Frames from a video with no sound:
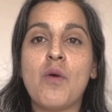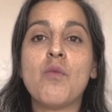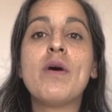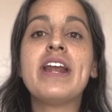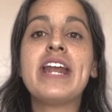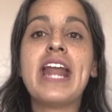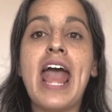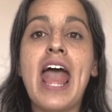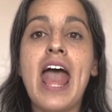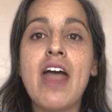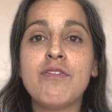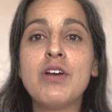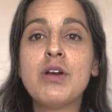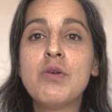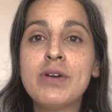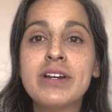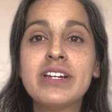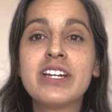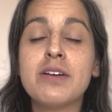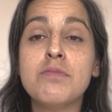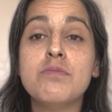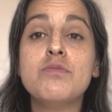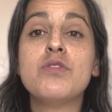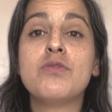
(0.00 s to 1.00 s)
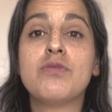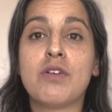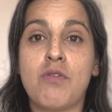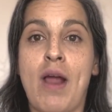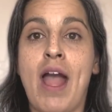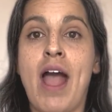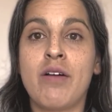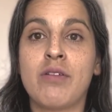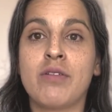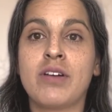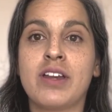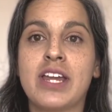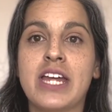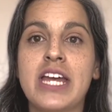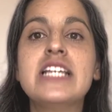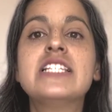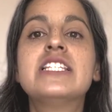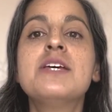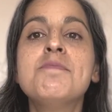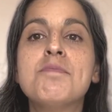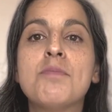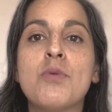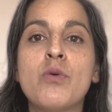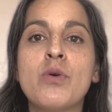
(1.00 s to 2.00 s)
When everyone can move around, it's
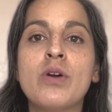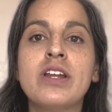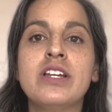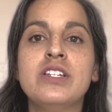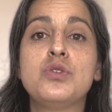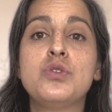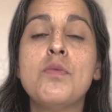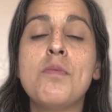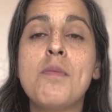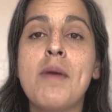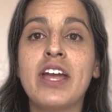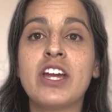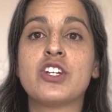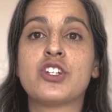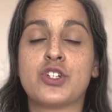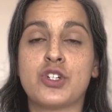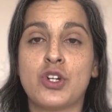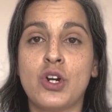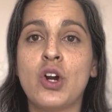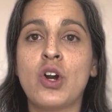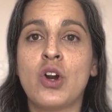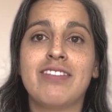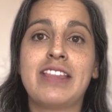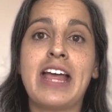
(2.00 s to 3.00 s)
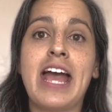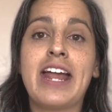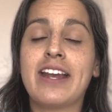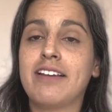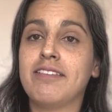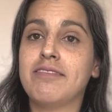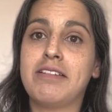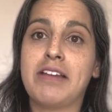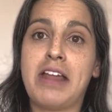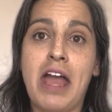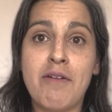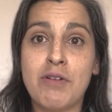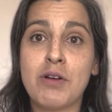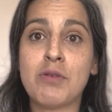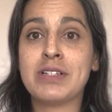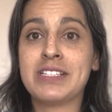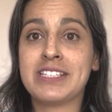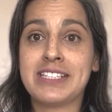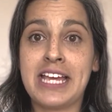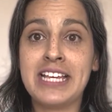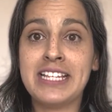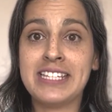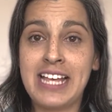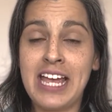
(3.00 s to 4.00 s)
important to make sure that everyone
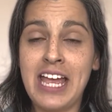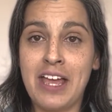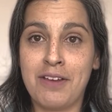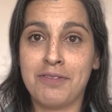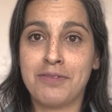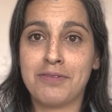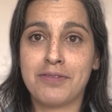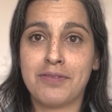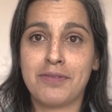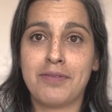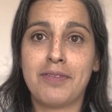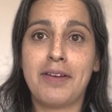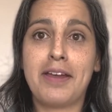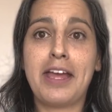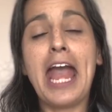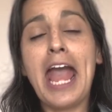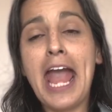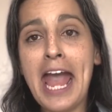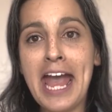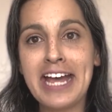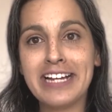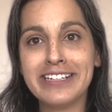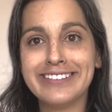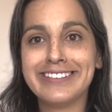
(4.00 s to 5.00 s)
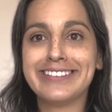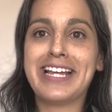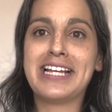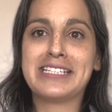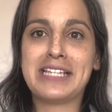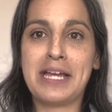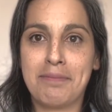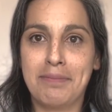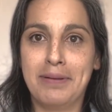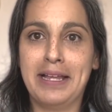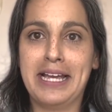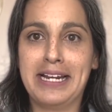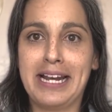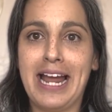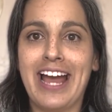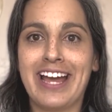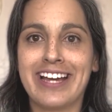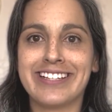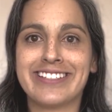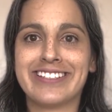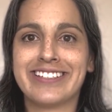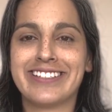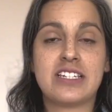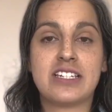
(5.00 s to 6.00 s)
stays safe and that they play
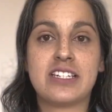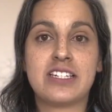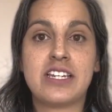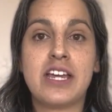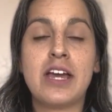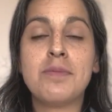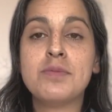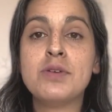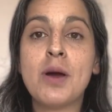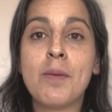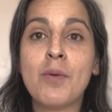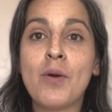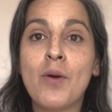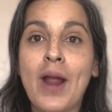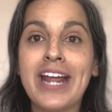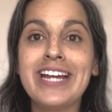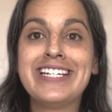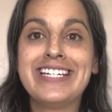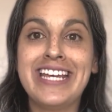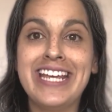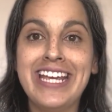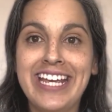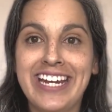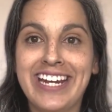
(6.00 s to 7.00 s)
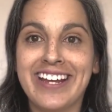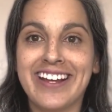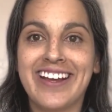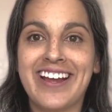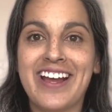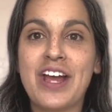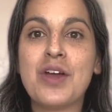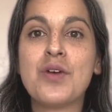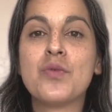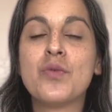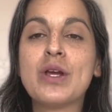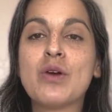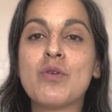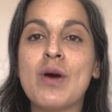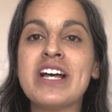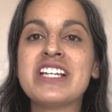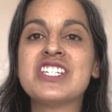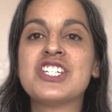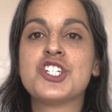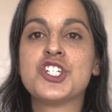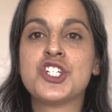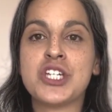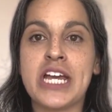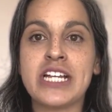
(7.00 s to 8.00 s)
nice. Tip number 18.
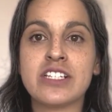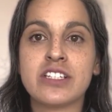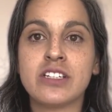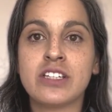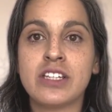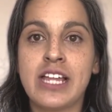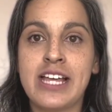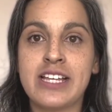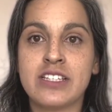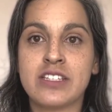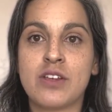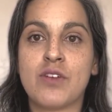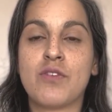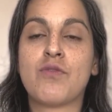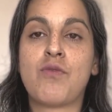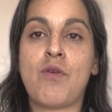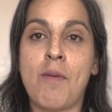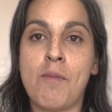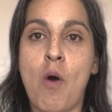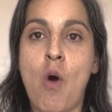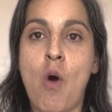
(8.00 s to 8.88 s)
Request gentleness from